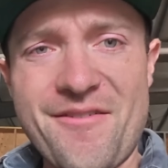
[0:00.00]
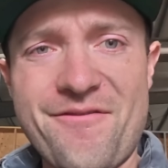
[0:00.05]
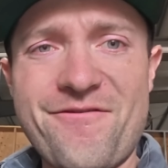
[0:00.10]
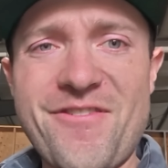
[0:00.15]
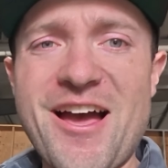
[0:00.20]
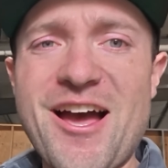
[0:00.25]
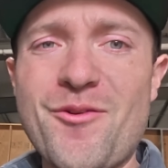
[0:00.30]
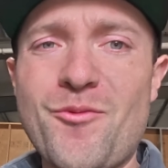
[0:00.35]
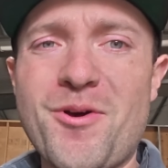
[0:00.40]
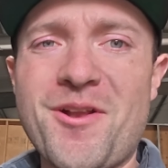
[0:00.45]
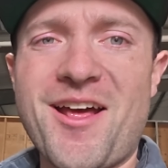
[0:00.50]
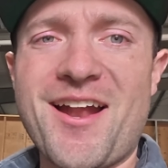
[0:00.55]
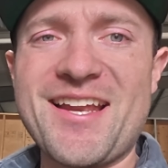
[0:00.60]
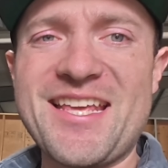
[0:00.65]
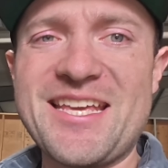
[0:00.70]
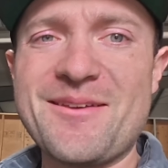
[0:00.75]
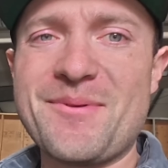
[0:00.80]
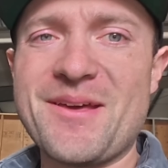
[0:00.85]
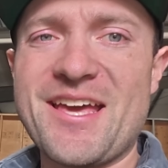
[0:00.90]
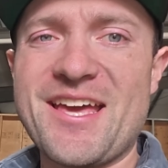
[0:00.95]
Found one on
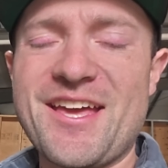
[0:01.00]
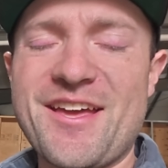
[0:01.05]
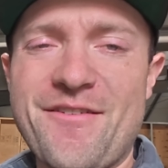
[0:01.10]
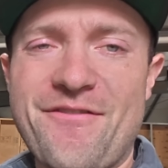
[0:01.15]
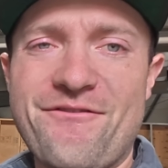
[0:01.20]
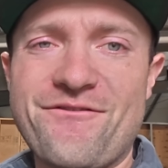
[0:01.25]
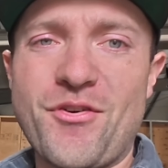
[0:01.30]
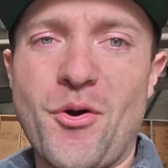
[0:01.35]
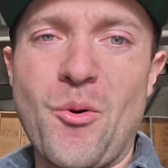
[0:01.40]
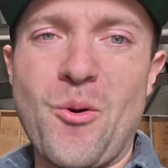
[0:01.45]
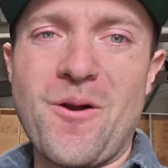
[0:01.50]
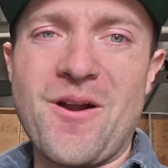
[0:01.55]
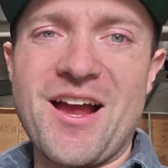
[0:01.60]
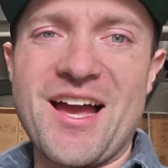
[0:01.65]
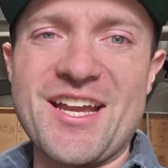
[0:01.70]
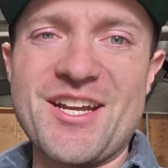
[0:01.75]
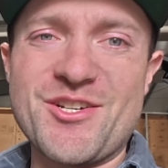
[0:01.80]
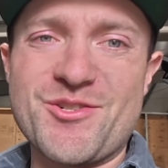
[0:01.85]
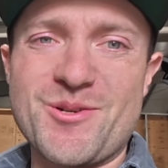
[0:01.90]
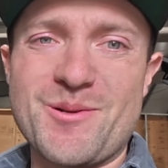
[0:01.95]
eBay,
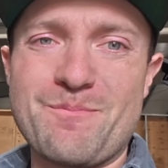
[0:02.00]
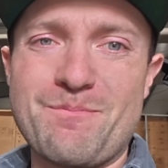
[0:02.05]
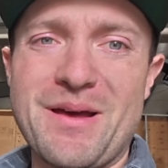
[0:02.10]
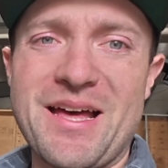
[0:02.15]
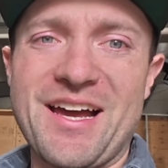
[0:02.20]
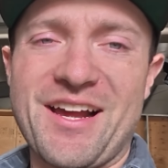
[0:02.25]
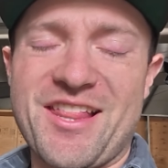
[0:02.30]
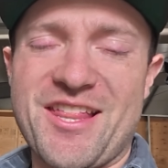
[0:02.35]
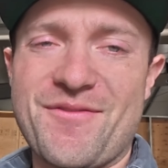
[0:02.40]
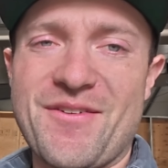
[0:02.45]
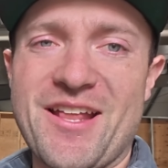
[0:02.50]
400 bucks,